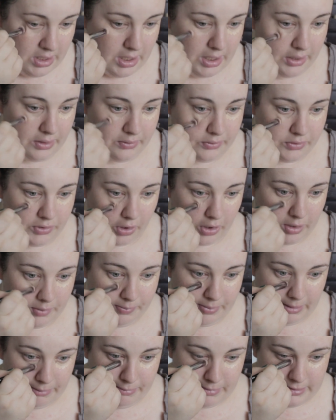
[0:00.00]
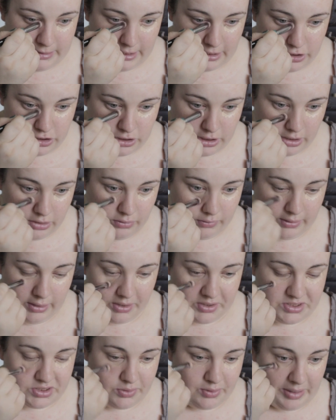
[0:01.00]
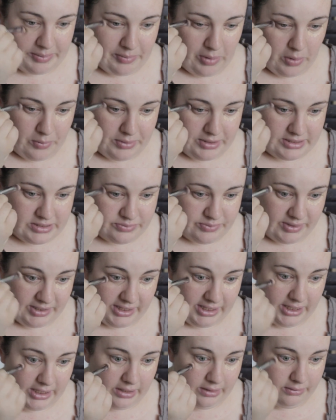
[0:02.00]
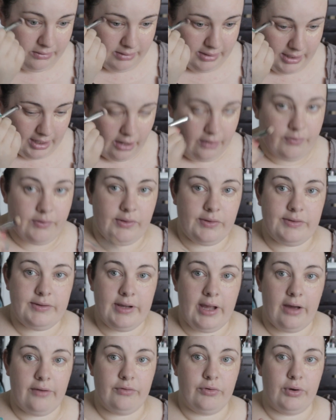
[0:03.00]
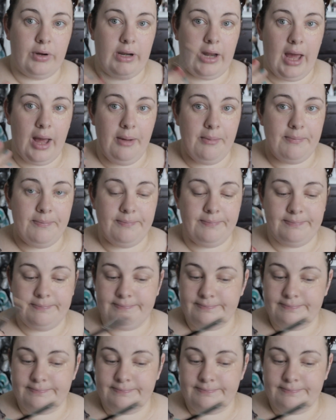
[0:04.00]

and dark pigmentation under there, so I'm always really careful to cover it up.